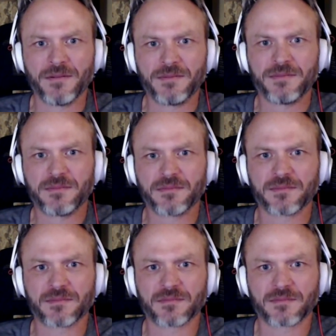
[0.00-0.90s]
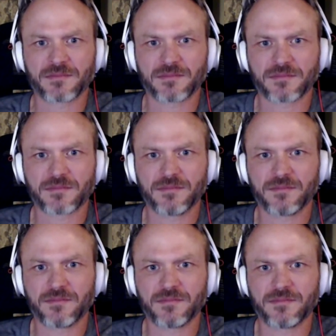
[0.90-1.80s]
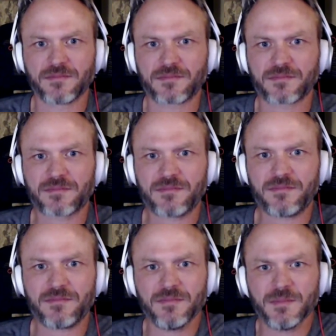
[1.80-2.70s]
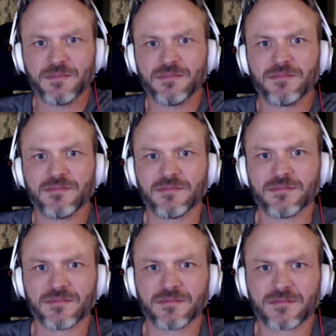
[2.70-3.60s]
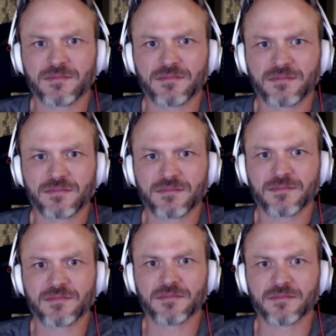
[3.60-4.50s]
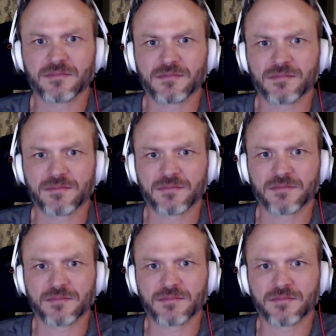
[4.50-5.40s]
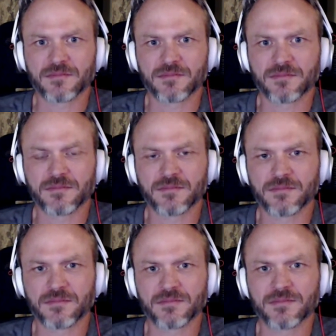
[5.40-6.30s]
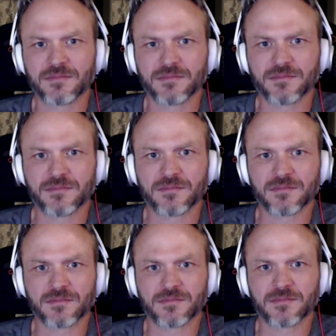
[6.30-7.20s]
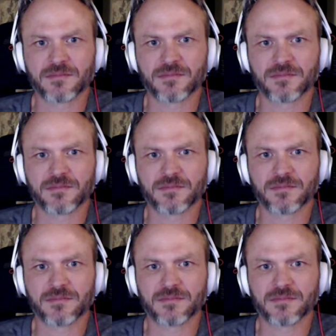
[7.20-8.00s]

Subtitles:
(not speaking)